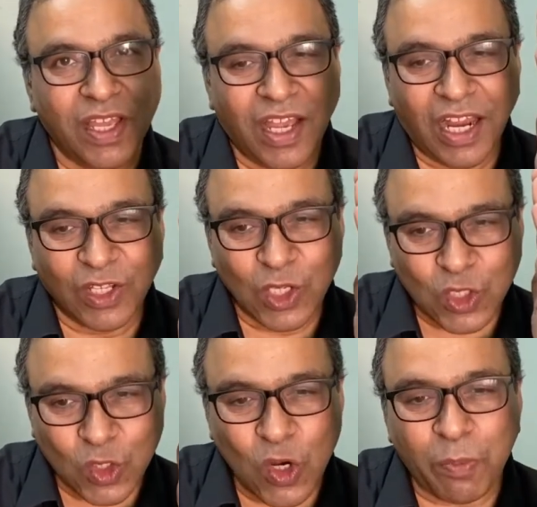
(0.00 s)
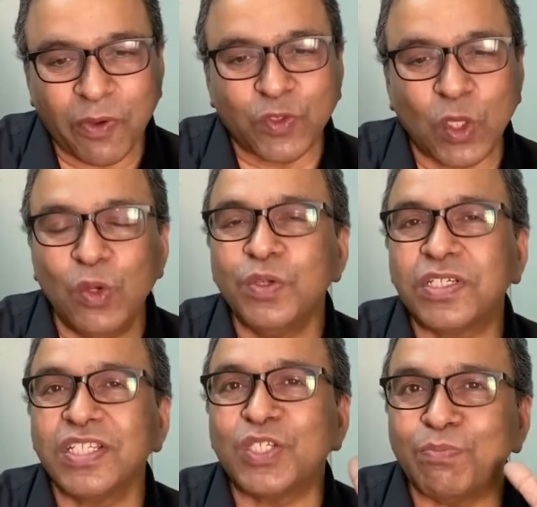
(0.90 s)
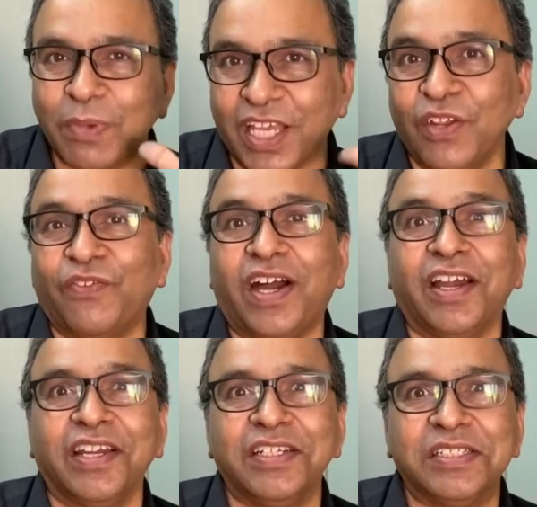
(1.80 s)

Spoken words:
and the scope of solutions magnified.